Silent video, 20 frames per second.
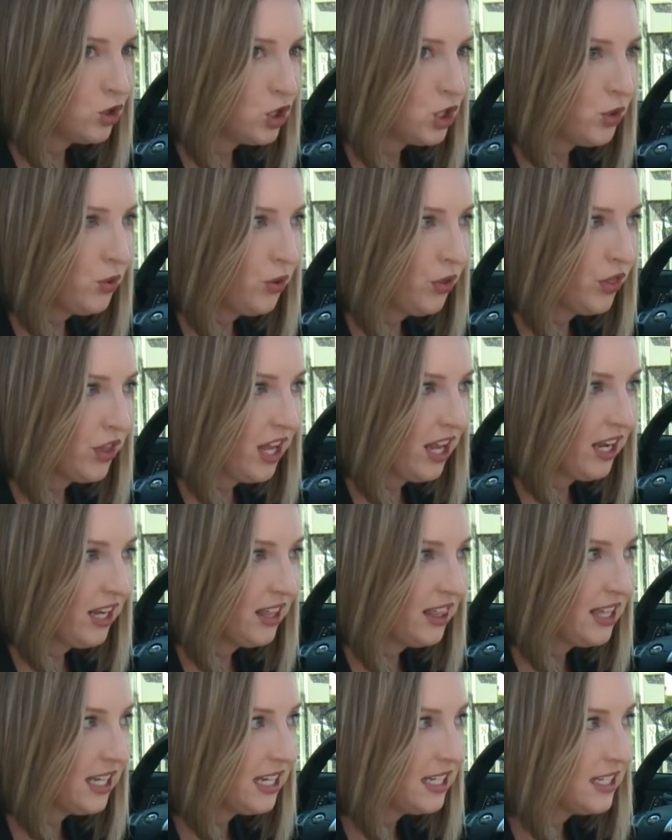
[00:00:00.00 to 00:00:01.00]
Do you
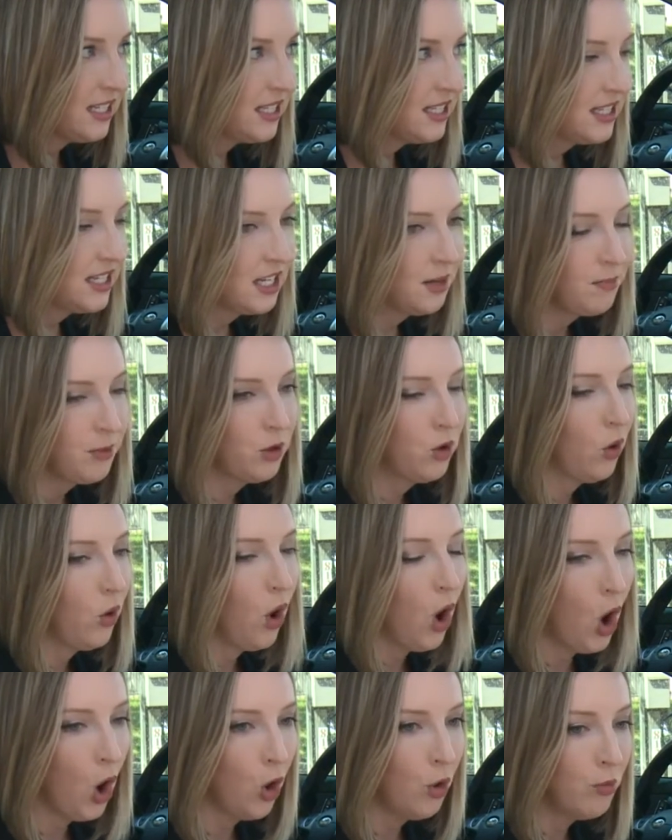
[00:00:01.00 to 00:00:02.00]
think the
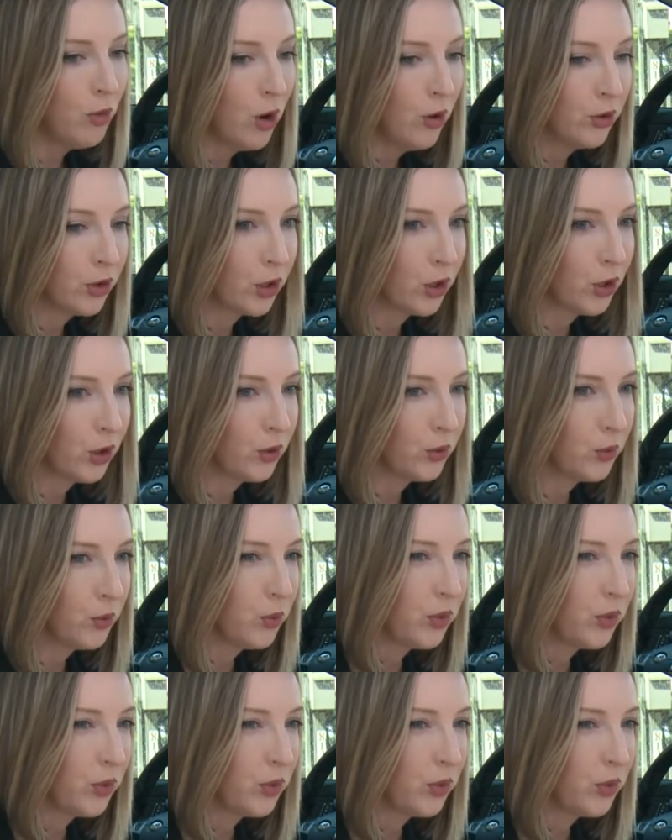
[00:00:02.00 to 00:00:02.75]
typical homeowner